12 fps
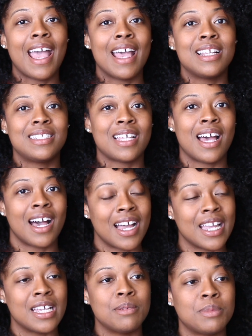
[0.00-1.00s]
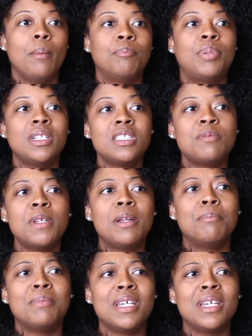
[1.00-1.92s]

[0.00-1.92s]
at times. But it's been a